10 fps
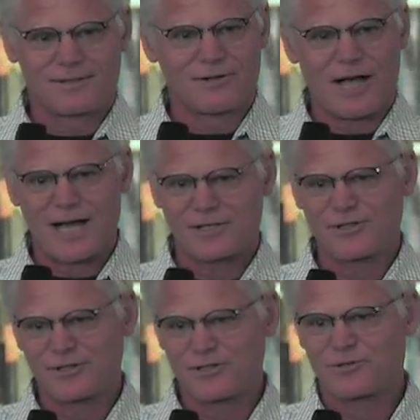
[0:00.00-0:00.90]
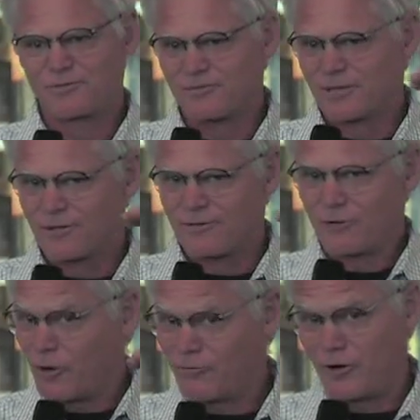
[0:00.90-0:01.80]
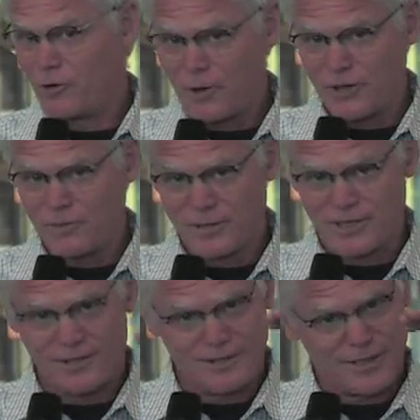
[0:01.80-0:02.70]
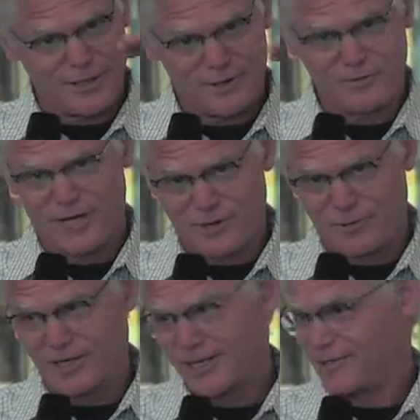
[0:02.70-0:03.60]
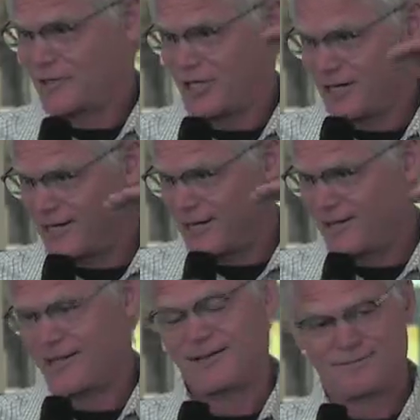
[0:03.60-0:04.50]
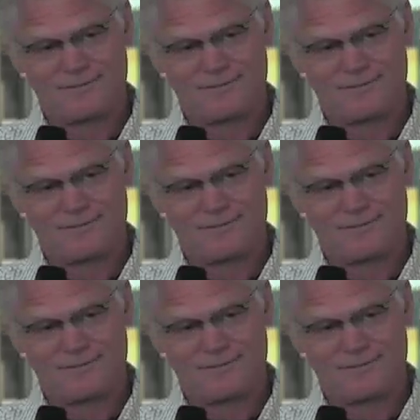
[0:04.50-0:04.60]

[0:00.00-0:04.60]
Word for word: glasses with no foam on the beer. You know, they don't want to get cheated out of that